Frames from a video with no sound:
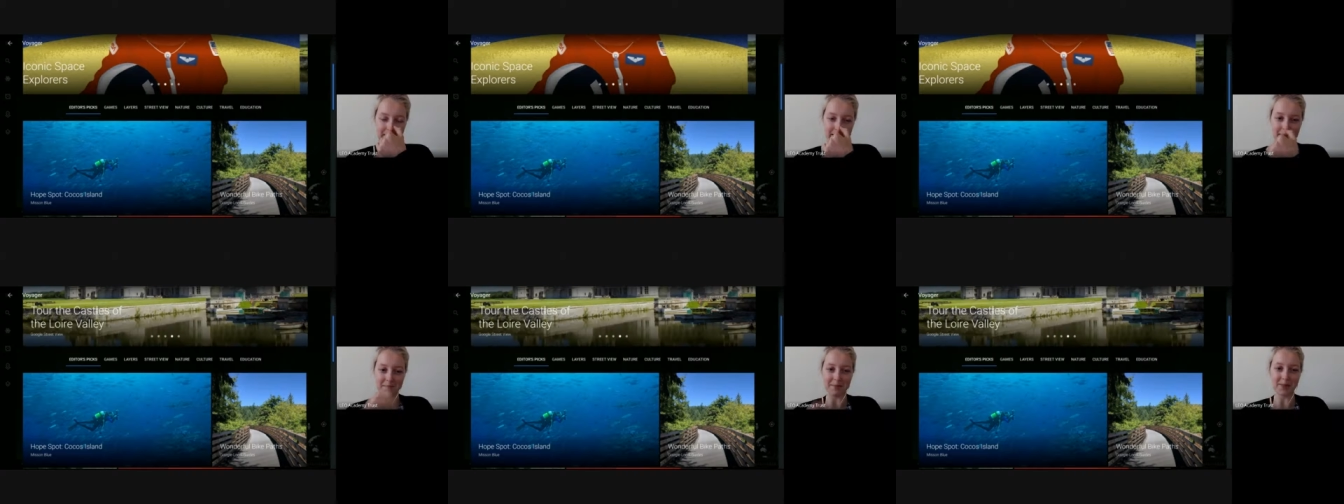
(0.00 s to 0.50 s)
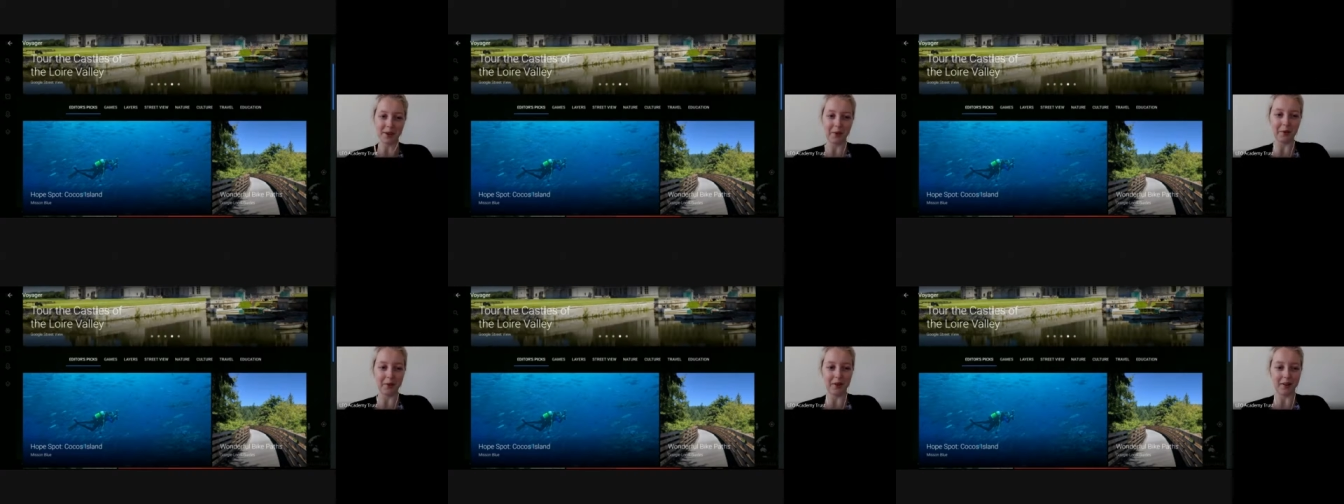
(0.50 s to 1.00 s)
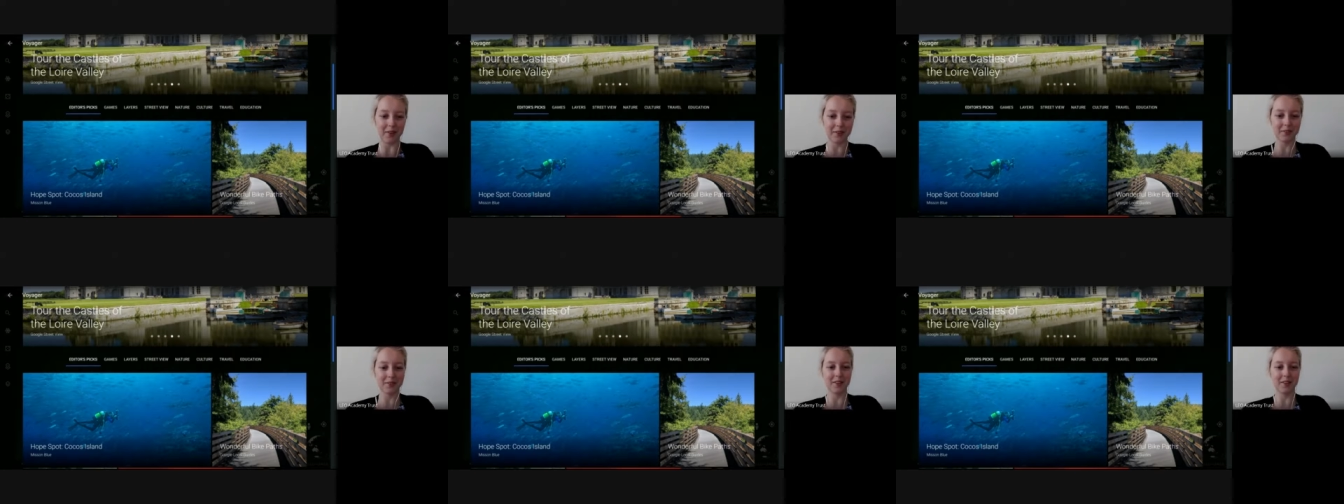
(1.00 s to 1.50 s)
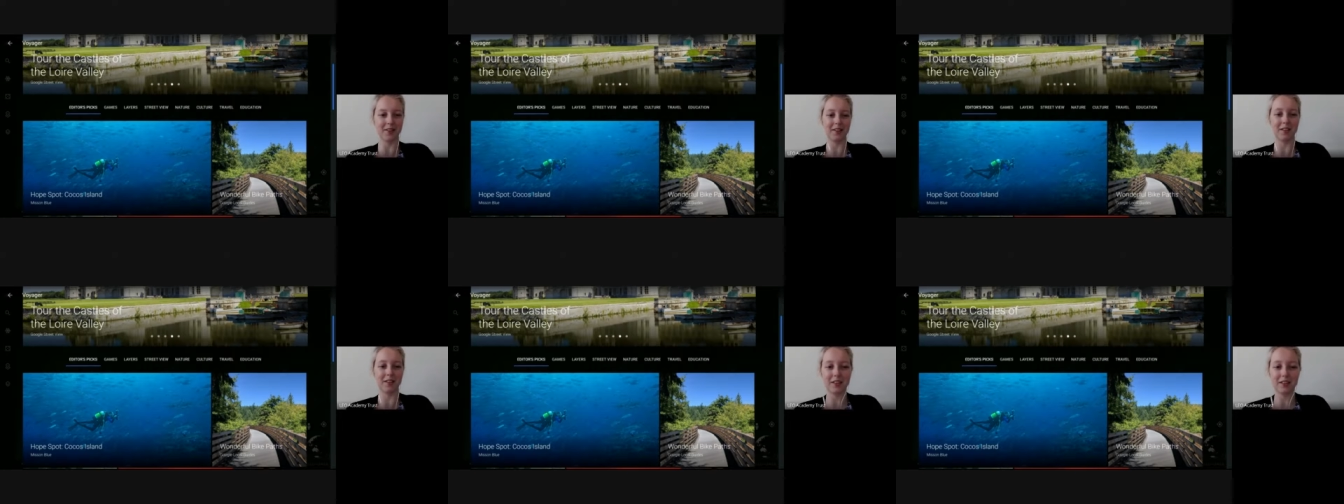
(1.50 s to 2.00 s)
Um, so on
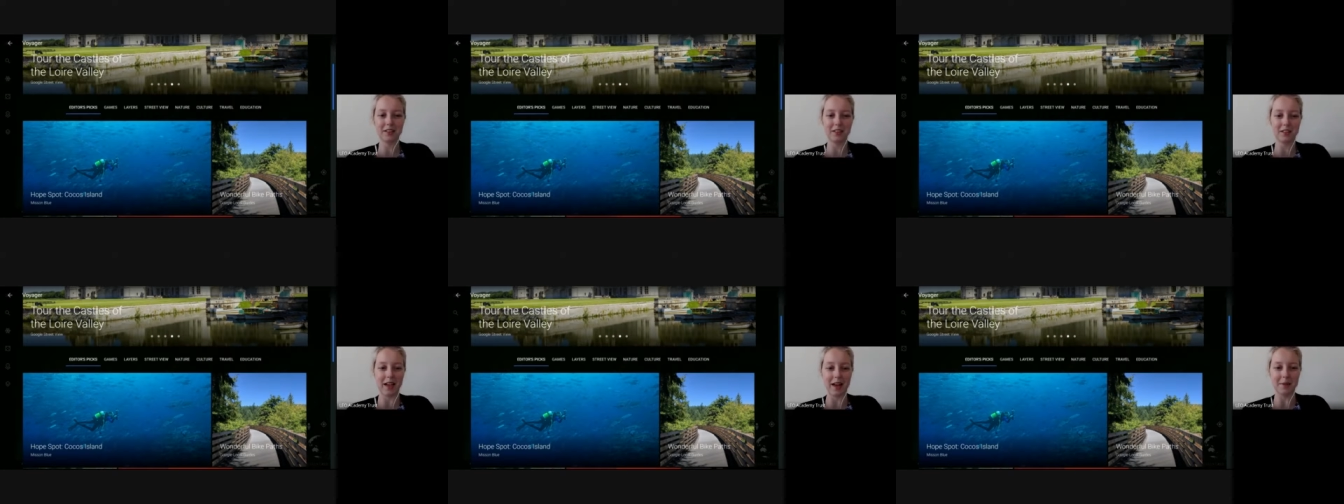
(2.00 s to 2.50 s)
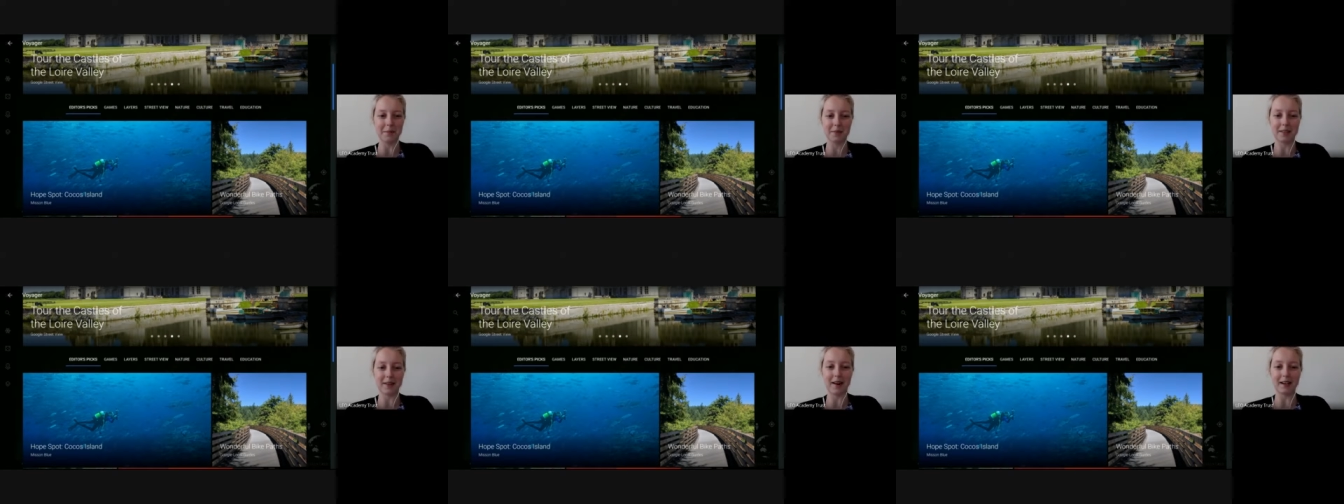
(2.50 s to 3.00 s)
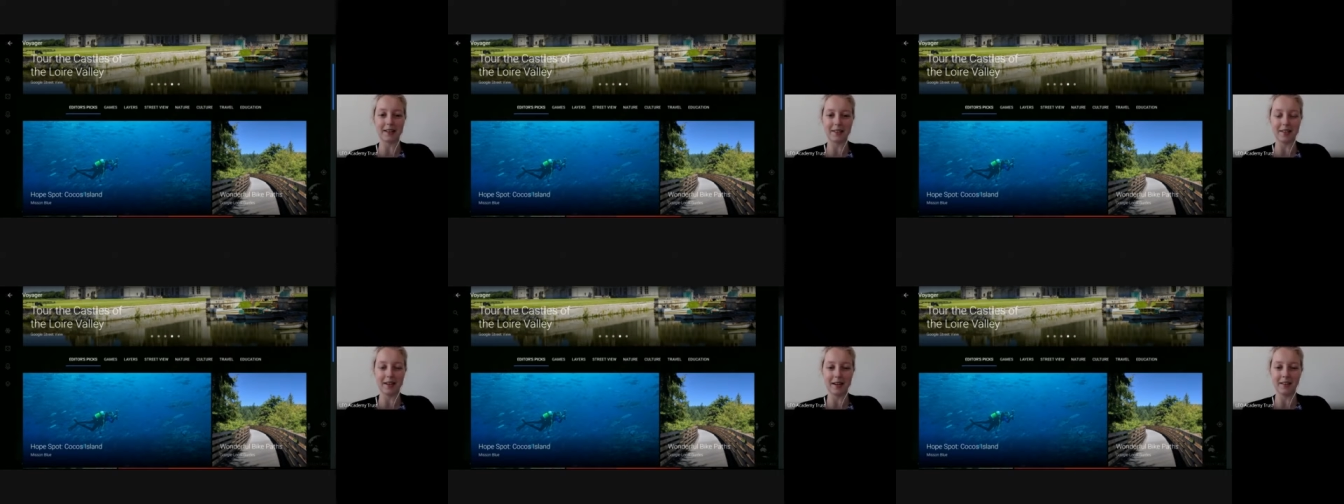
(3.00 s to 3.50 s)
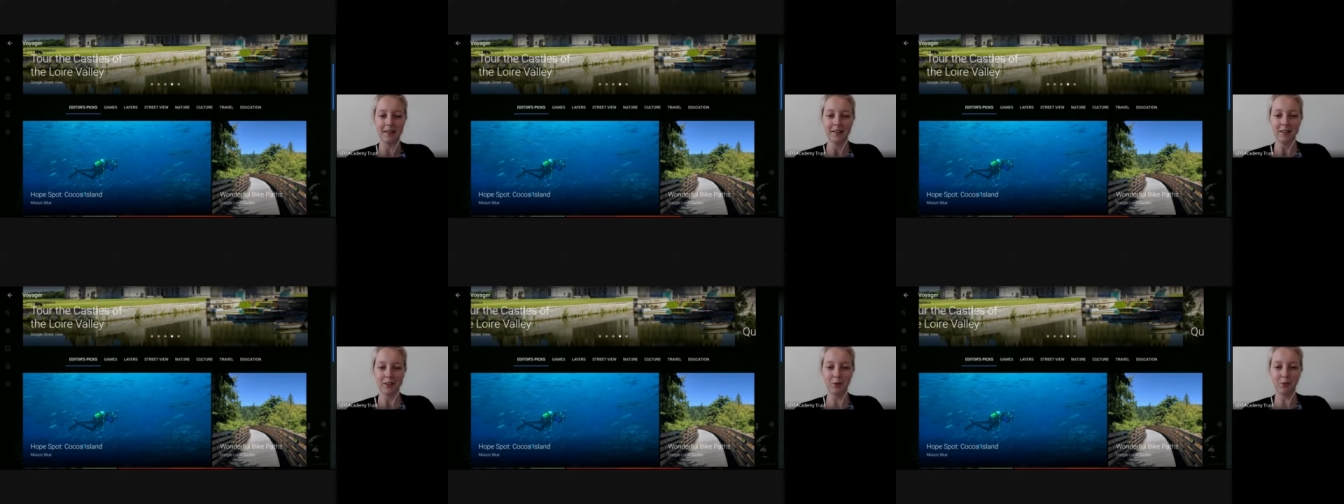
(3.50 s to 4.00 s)
the um, side here,
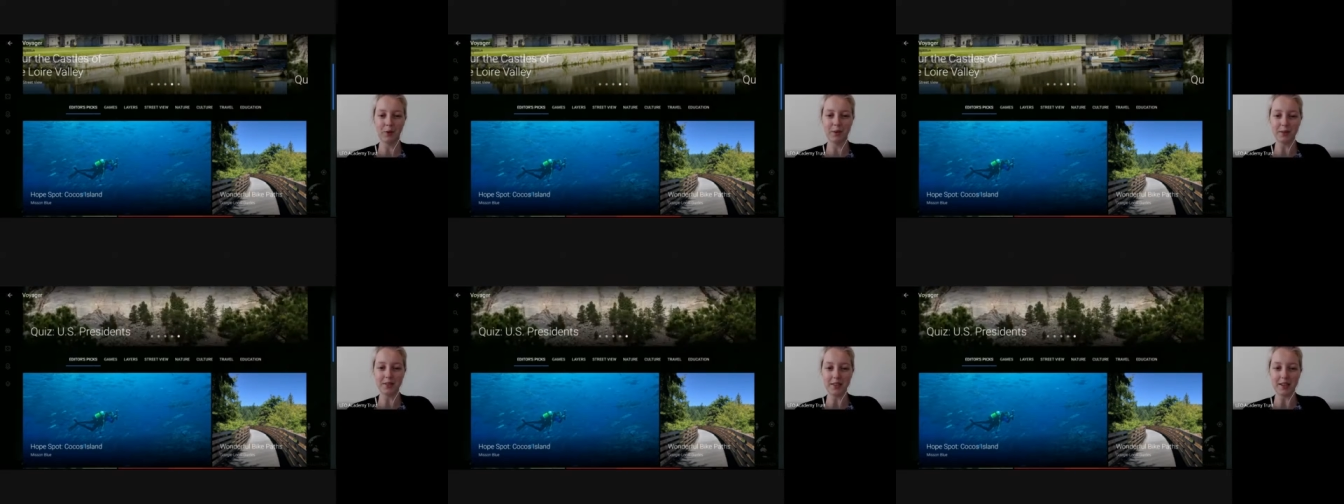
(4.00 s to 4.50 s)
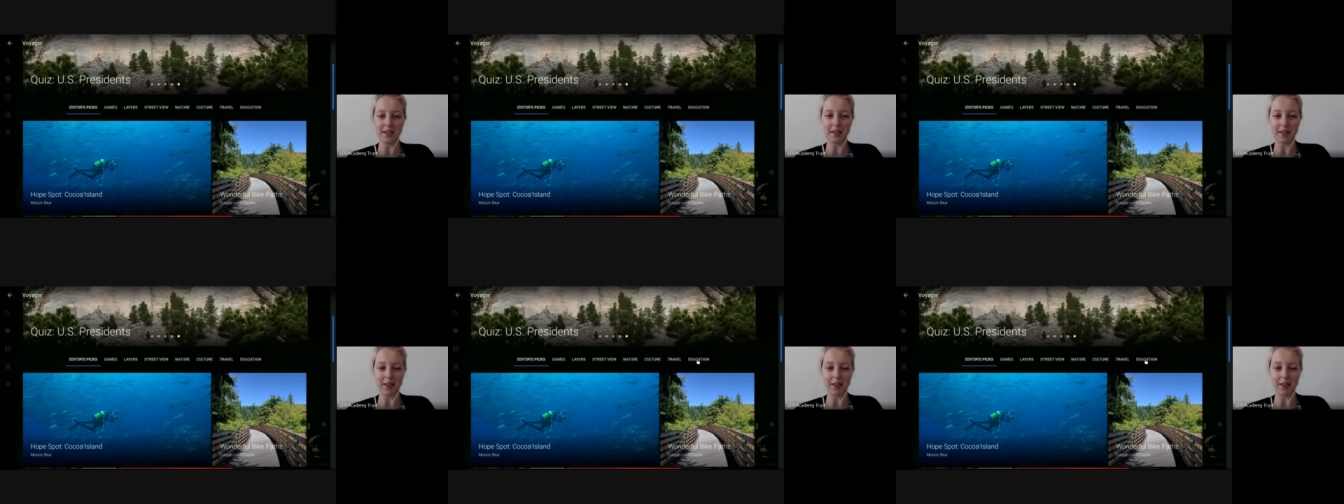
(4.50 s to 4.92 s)
you will see that